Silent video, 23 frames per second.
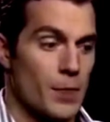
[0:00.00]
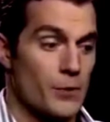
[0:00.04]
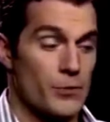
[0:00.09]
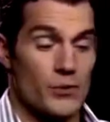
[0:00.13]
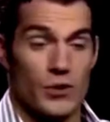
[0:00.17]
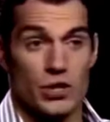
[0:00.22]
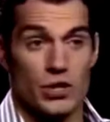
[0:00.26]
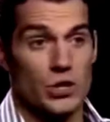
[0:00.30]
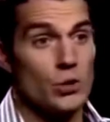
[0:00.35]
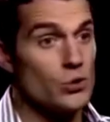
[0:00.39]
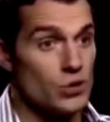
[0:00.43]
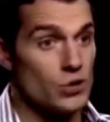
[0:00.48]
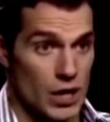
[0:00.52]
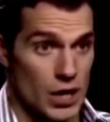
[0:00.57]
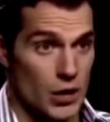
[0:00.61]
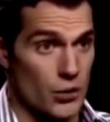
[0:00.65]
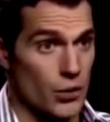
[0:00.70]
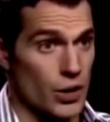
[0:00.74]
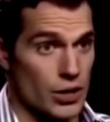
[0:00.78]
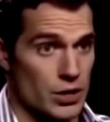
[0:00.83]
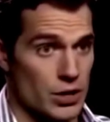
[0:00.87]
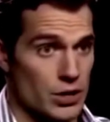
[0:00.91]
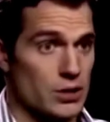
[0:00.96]
for the new
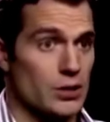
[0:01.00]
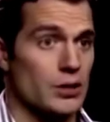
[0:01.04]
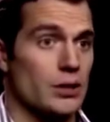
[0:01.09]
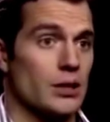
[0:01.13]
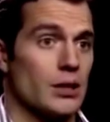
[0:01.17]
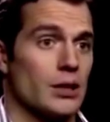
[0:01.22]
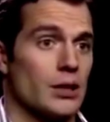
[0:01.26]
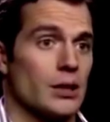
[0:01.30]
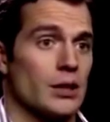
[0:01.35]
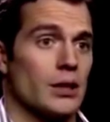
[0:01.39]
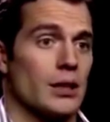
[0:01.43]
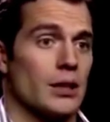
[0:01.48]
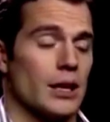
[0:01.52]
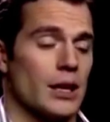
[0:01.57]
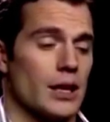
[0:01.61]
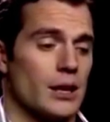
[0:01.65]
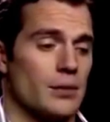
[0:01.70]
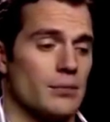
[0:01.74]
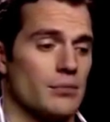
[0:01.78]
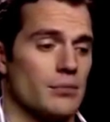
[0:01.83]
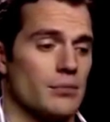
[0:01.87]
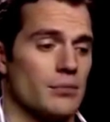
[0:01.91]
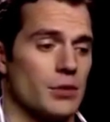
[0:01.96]
generation
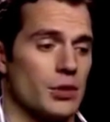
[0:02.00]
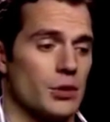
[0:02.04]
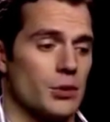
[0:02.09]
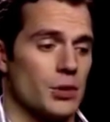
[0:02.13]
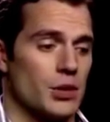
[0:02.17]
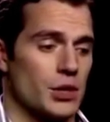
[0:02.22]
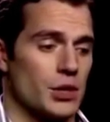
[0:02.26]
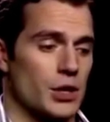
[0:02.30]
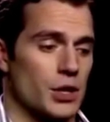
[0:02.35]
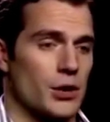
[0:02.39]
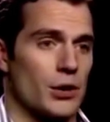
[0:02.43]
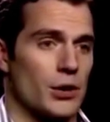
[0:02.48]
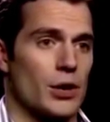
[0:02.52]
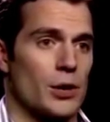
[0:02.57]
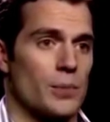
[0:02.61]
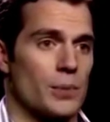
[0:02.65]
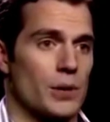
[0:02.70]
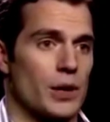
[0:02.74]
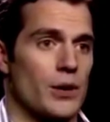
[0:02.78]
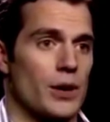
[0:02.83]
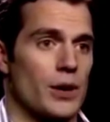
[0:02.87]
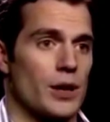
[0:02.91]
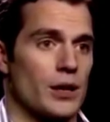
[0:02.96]
who are going to grow
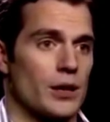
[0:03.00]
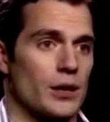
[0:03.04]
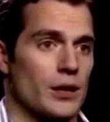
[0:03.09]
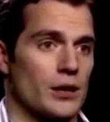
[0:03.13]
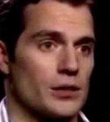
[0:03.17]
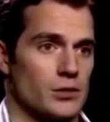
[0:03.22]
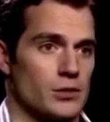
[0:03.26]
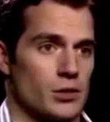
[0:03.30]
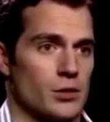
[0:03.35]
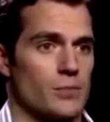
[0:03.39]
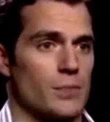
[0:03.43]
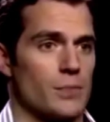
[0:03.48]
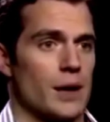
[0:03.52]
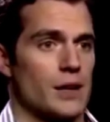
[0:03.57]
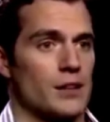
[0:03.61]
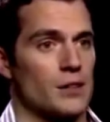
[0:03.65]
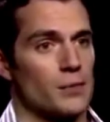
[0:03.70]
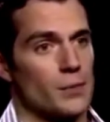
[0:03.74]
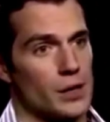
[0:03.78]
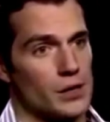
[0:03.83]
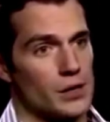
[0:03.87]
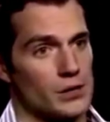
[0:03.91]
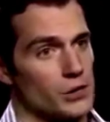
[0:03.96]
up going,
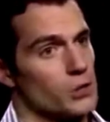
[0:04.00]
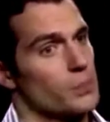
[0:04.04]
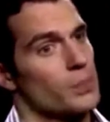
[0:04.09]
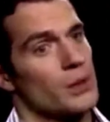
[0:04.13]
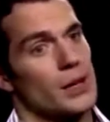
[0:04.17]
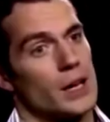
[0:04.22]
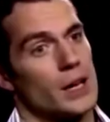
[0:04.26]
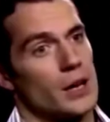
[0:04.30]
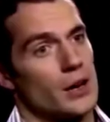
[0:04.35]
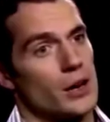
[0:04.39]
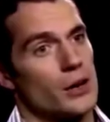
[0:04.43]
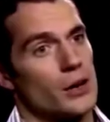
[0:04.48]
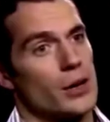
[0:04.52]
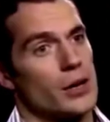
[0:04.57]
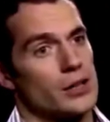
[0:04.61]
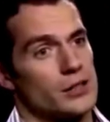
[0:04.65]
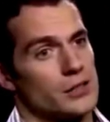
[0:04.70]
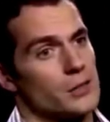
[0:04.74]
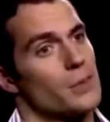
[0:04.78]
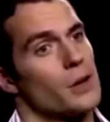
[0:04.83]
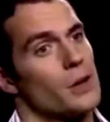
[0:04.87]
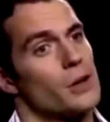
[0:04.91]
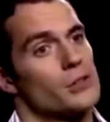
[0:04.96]
Superman's my superhero,
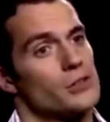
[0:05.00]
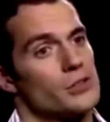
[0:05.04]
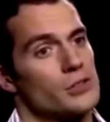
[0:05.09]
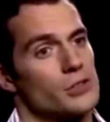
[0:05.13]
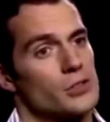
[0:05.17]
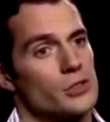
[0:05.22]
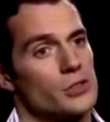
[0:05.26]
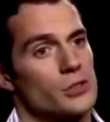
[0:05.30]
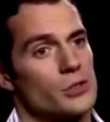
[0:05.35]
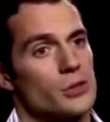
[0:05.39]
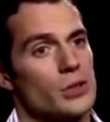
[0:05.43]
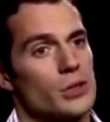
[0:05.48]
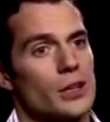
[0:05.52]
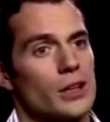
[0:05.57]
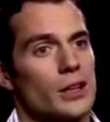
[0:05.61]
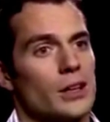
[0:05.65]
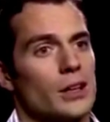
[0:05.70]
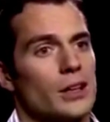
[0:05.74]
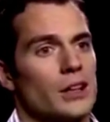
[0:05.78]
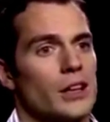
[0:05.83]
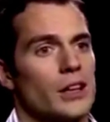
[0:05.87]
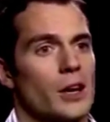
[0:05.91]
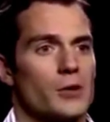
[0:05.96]
as opposed to,
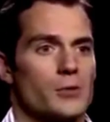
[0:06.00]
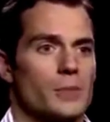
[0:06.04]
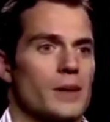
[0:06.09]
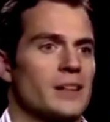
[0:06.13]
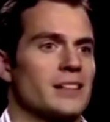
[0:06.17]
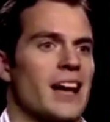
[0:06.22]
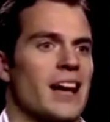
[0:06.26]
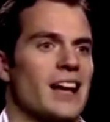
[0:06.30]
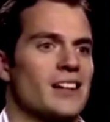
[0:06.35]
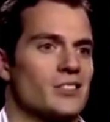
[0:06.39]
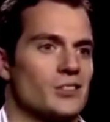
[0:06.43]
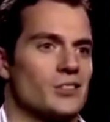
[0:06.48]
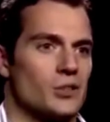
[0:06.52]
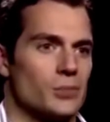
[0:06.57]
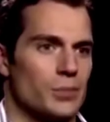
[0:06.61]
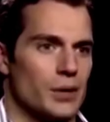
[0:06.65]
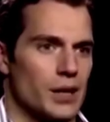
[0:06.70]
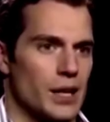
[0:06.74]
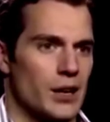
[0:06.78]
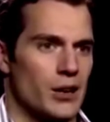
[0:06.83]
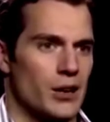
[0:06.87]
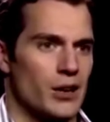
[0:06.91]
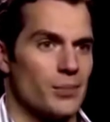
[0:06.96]
it's my dad's
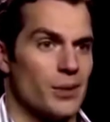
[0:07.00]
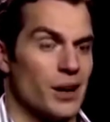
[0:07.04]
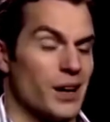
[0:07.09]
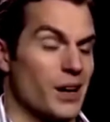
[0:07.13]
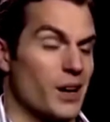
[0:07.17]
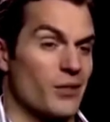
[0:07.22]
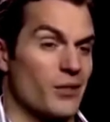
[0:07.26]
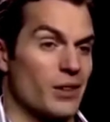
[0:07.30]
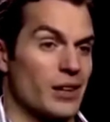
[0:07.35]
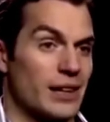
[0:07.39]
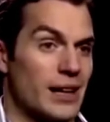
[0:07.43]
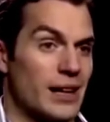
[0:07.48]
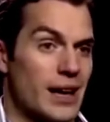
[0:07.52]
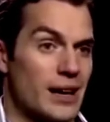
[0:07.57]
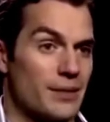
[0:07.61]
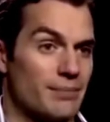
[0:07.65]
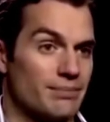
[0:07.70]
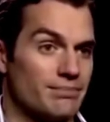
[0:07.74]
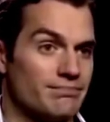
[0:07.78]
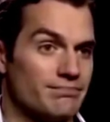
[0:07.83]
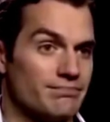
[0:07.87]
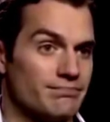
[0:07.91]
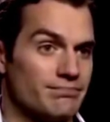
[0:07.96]
superhero, but I don't really get him.